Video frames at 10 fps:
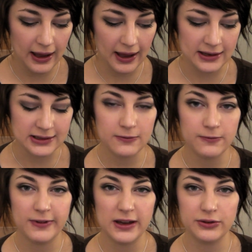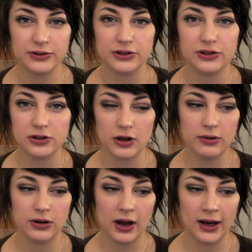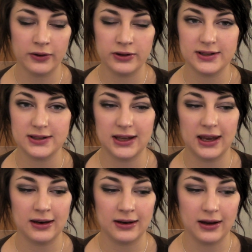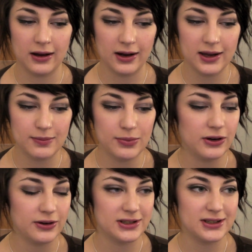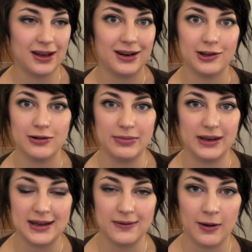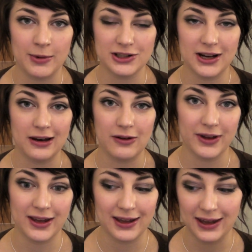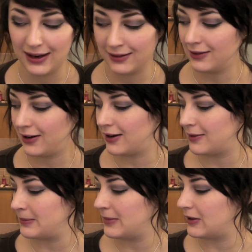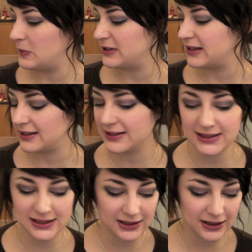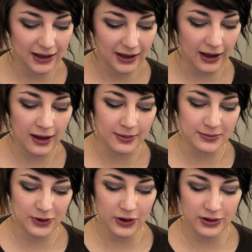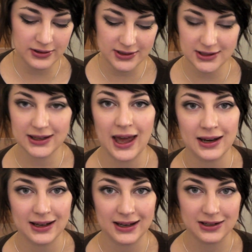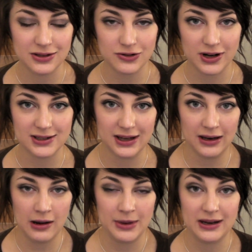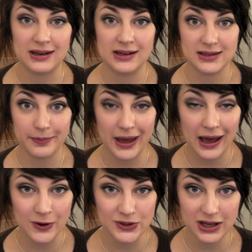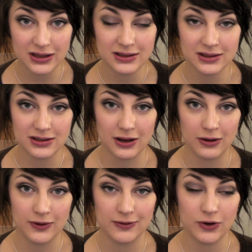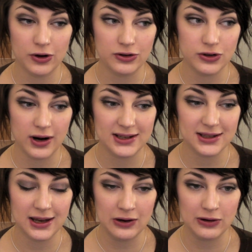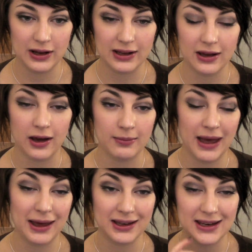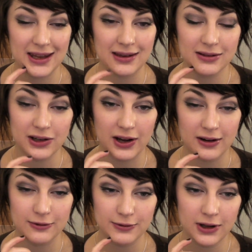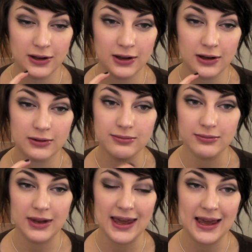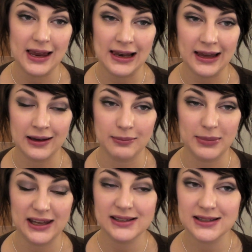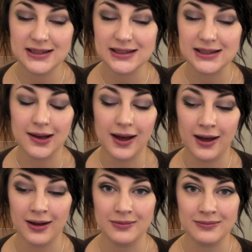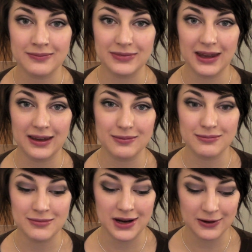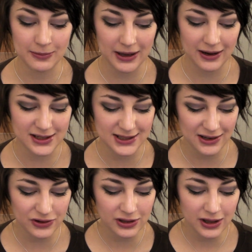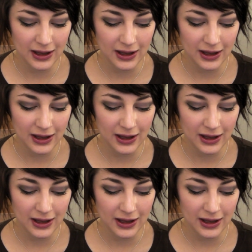And it feels so light on the skin. I put it on today and I couldn't believe how much I love it again. I am obsessed. Cons can cling to dry skin. I mean, it is a powder, so if you've got dry skin or like acne kind of healing bits, it might not be ideal.